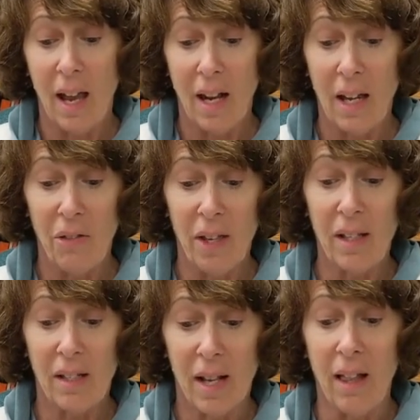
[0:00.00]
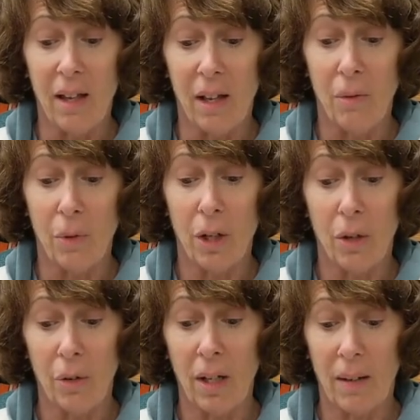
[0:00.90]
And I think Stella would
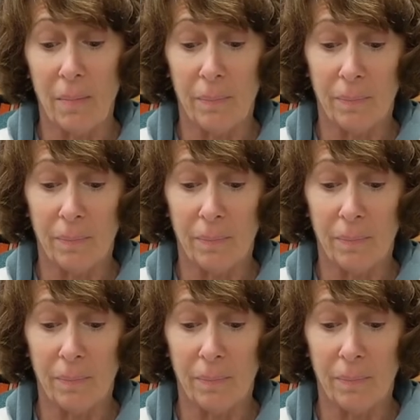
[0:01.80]
agree.